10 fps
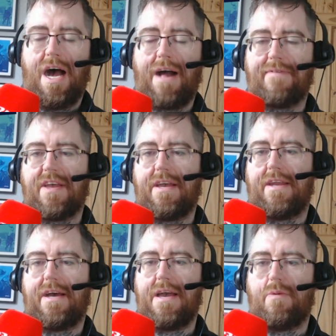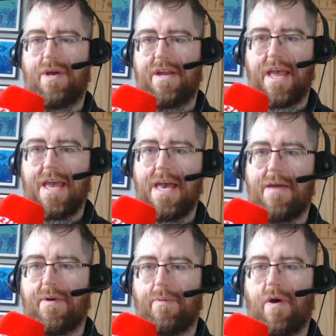having a winner
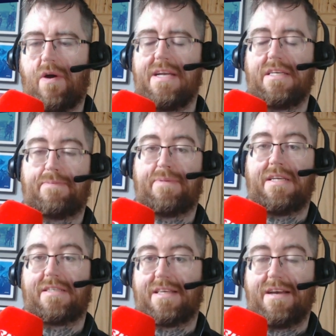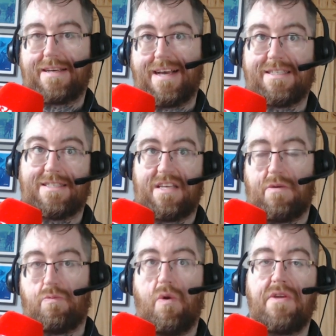here at what is potentially, I guess,
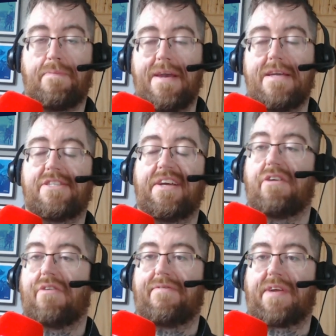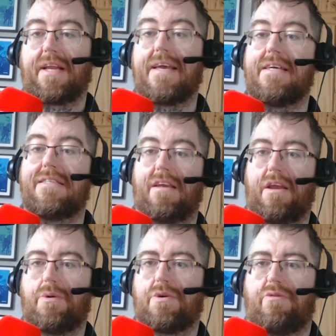it would be geographically his
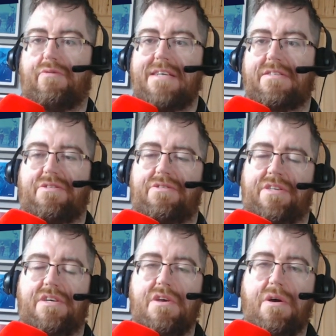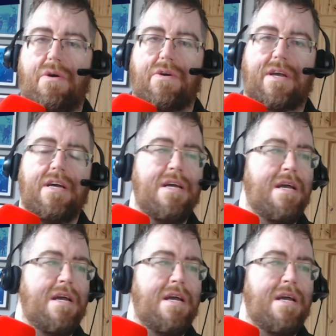local racecourse at York.